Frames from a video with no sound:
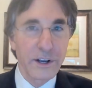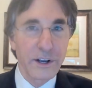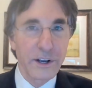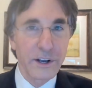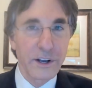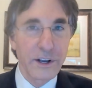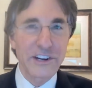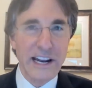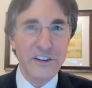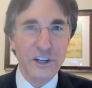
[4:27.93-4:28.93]
I learned
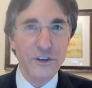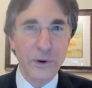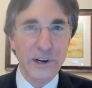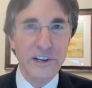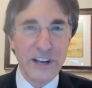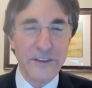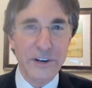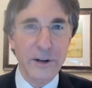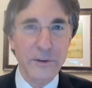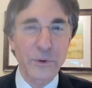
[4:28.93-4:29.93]
delegation at
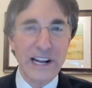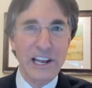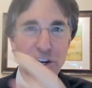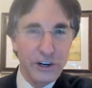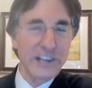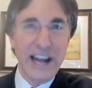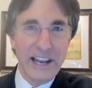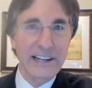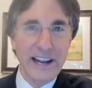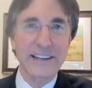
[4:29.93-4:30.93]
twenty-seven. And when I learned to
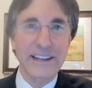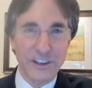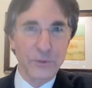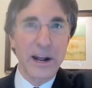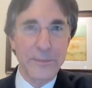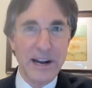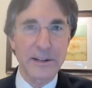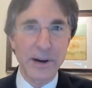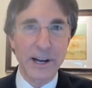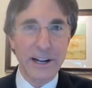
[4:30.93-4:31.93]
delegate, that's when I
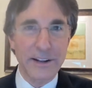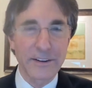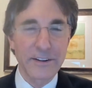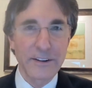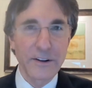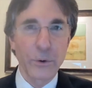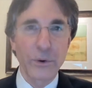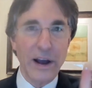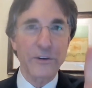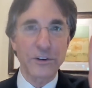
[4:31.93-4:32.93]
made the money.
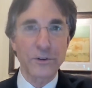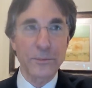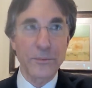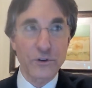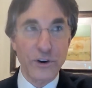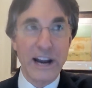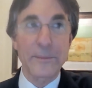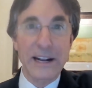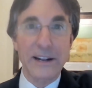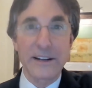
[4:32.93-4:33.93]
When I was trying
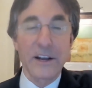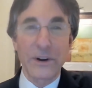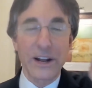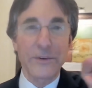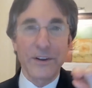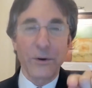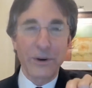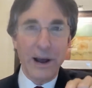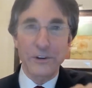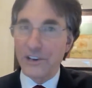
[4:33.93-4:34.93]
to make, when,
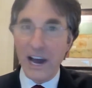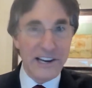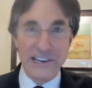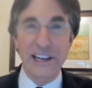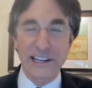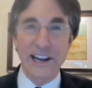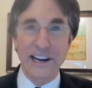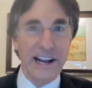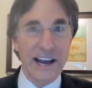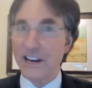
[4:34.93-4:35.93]
when I was not
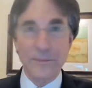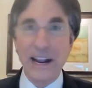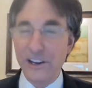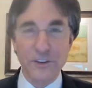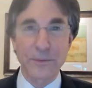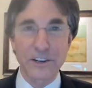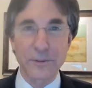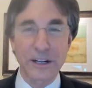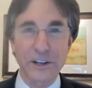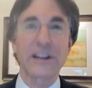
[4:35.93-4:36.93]
delegating, I didn't make as
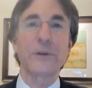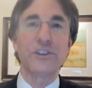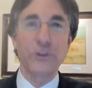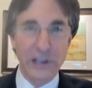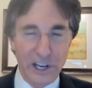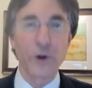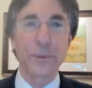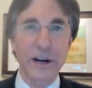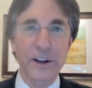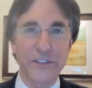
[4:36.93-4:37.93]
much because I was doing low
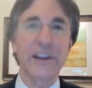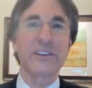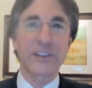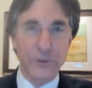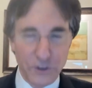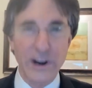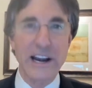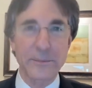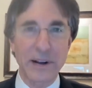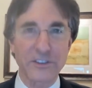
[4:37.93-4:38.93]
priority things. I was
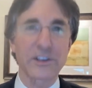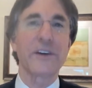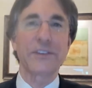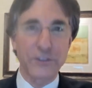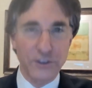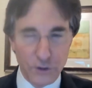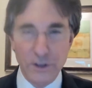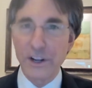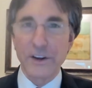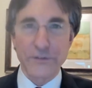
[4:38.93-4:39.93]
draining myself. I was
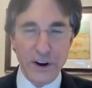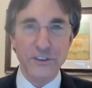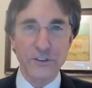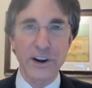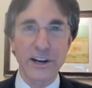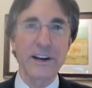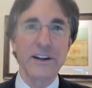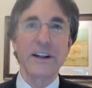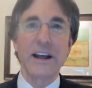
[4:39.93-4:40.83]
frustrated.